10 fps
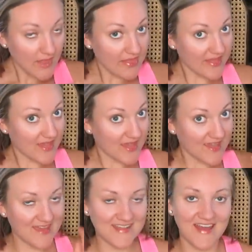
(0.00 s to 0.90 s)

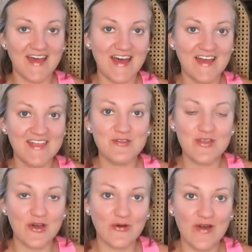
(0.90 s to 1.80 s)
then uh, you
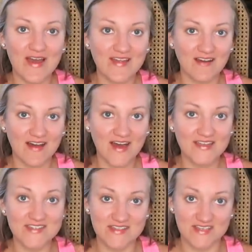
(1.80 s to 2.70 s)
know I got